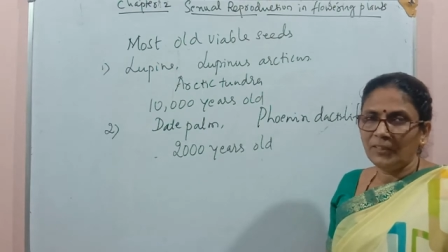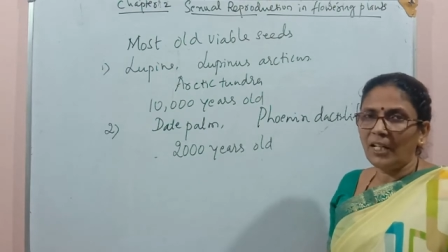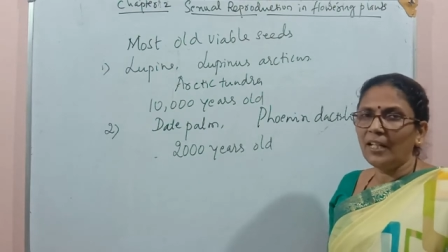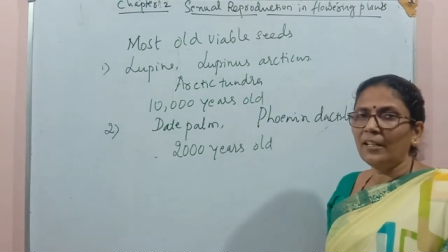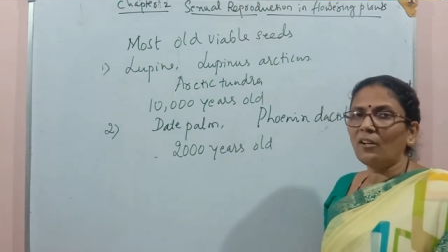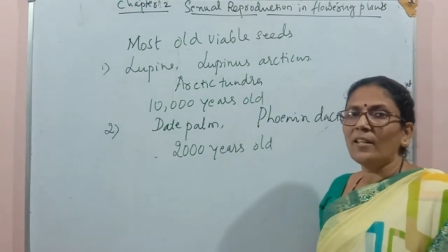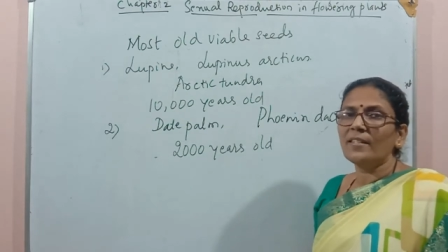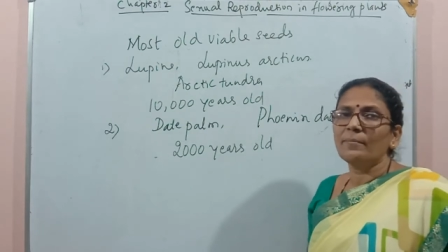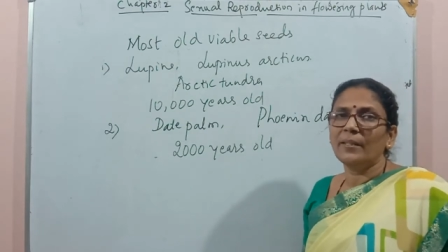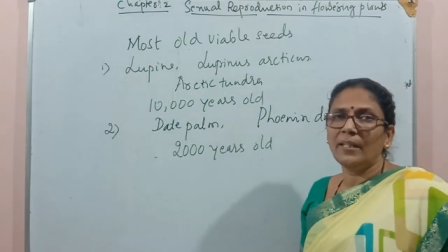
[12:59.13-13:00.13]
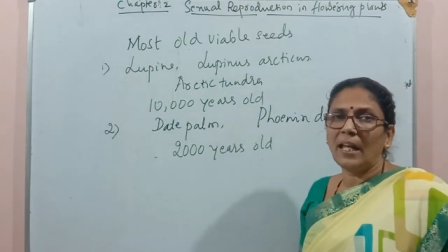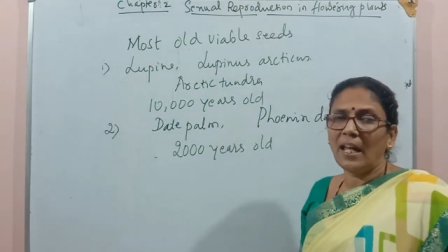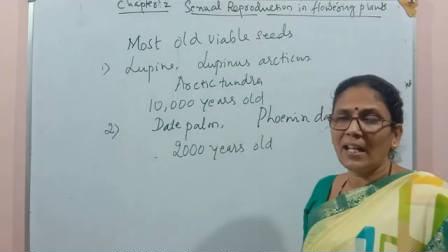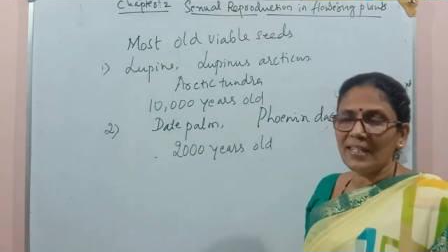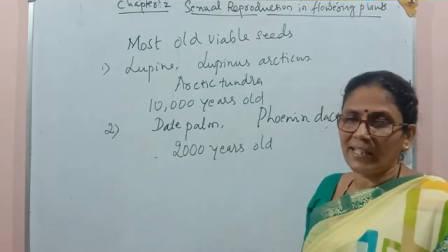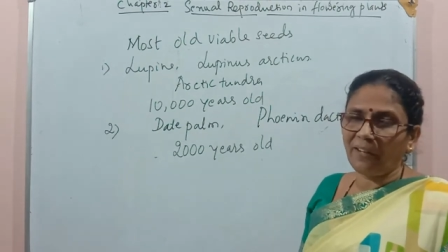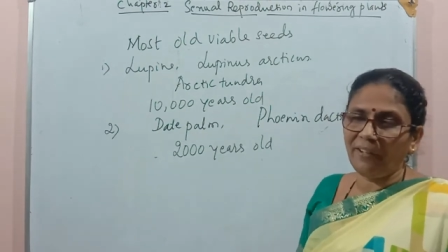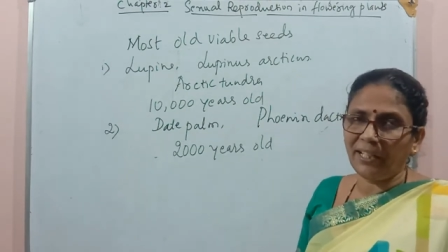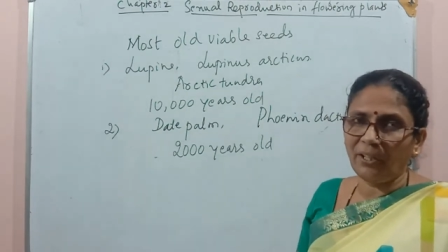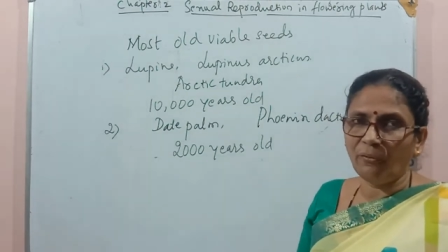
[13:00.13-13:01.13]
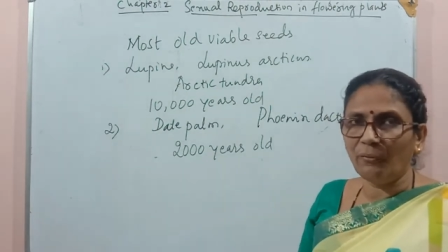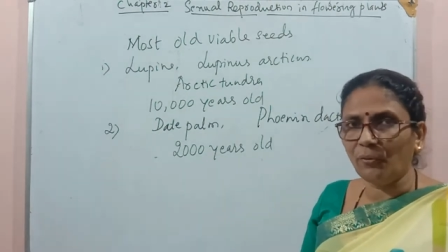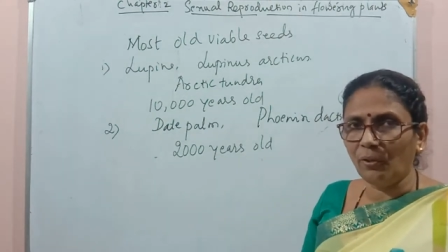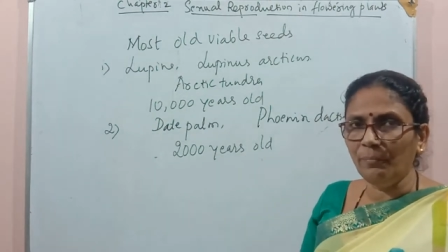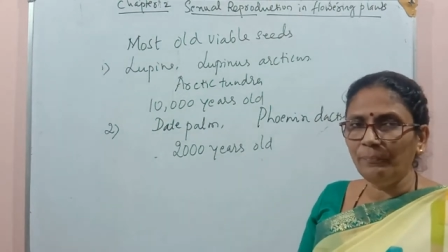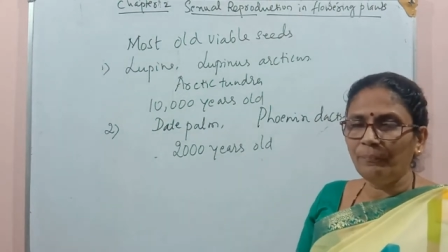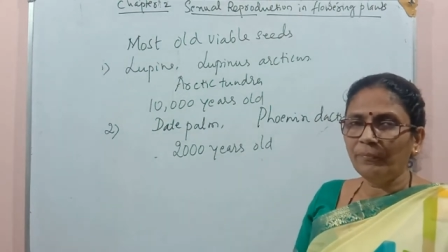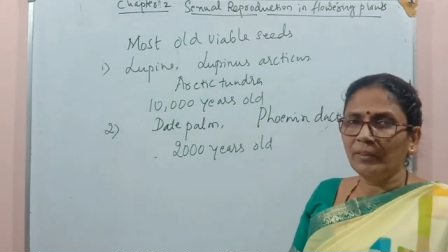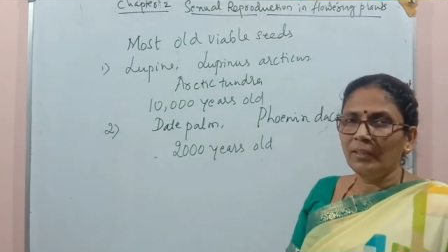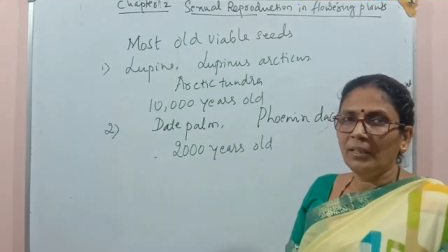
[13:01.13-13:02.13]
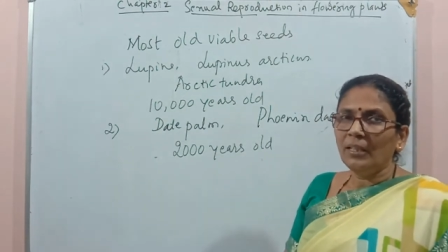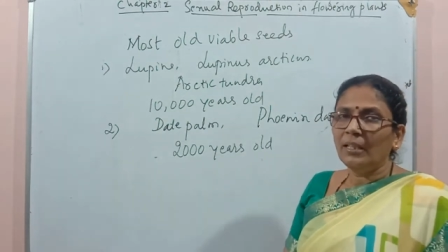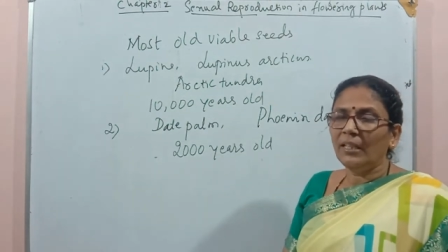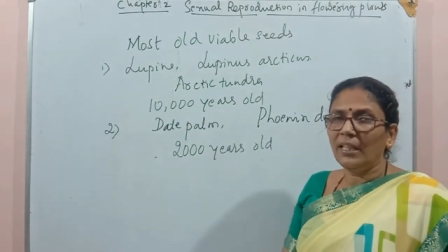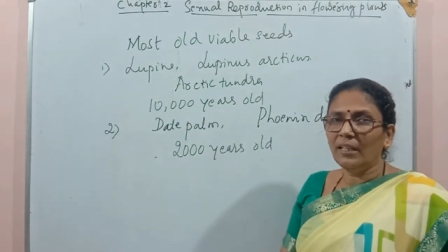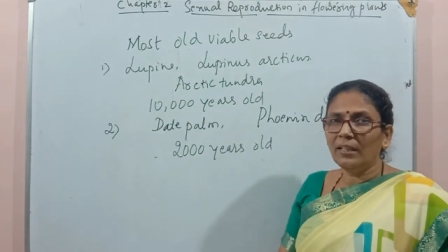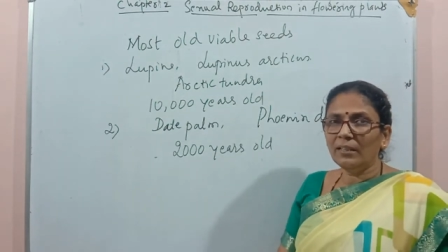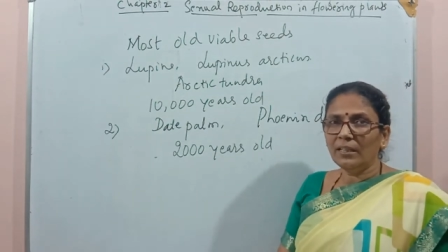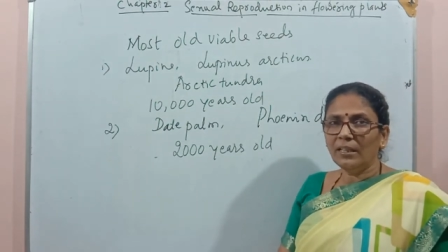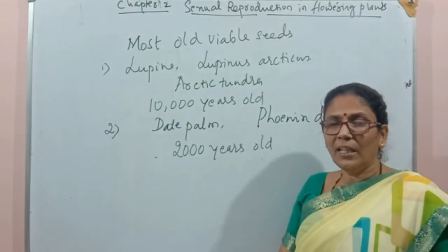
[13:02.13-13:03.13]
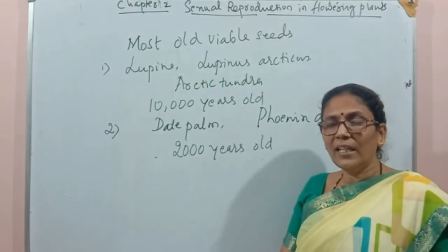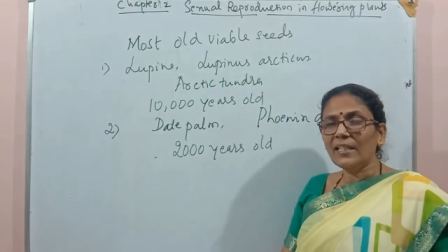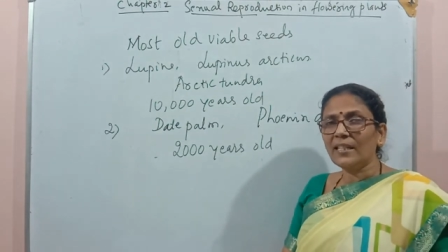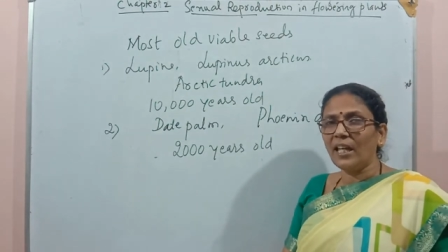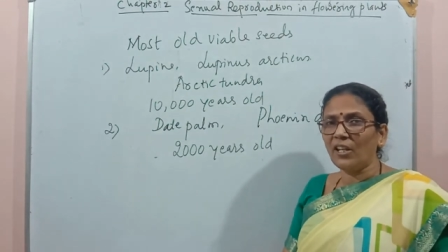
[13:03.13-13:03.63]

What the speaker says: and it has been excavated from near King's